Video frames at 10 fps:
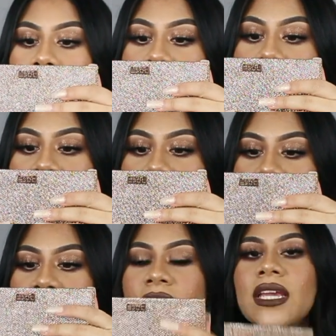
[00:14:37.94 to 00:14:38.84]
But I
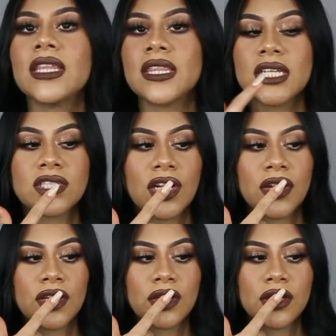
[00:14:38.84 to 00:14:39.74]
feel like in this
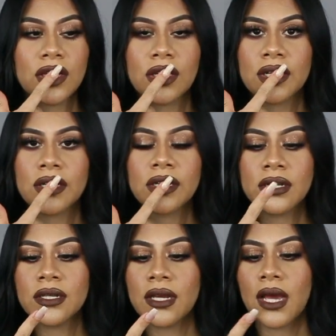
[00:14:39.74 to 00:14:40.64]
area here,
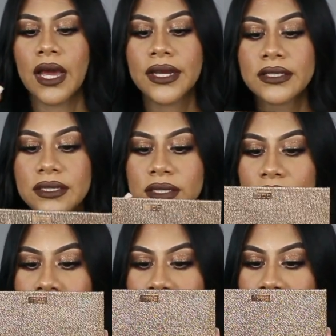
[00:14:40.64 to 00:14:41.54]
I can
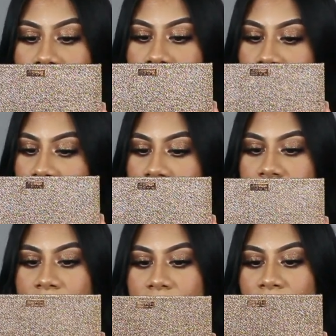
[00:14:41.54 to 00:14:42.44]
still see
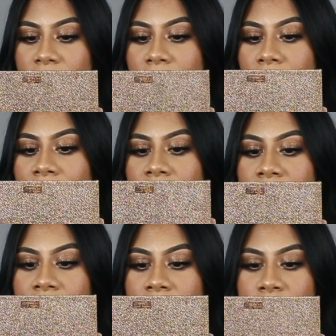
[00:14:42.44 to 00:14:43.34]
some of my
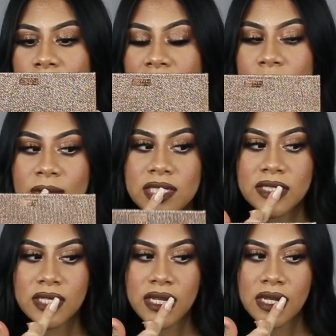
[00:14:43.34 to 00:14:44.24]
lip, like my
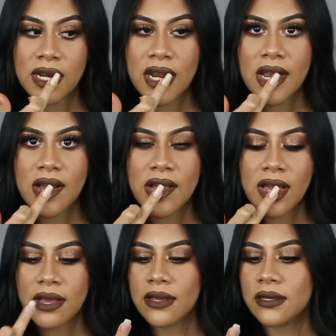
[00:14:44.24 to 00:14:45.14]
skin.
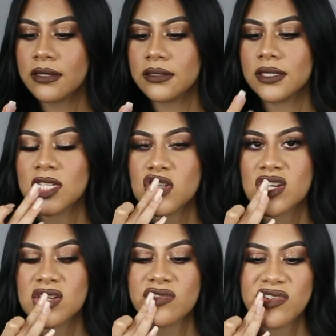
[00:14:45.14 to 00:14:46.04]
Does it
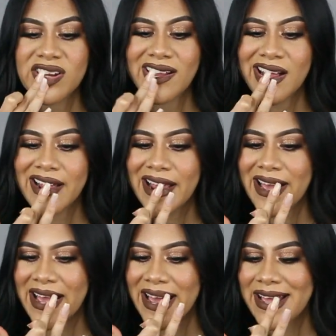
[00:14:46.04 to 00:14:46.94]
transfer?
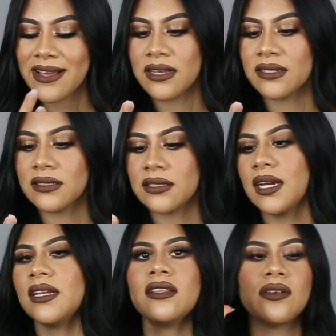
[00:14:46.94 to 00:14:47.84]

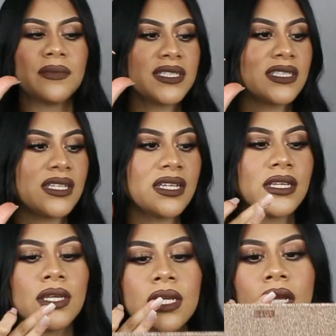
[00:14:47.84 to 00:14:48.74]
Kind of a little bit
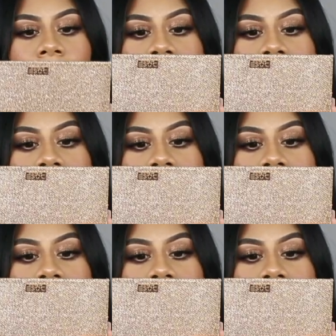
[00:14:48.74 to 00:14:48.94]
sticky,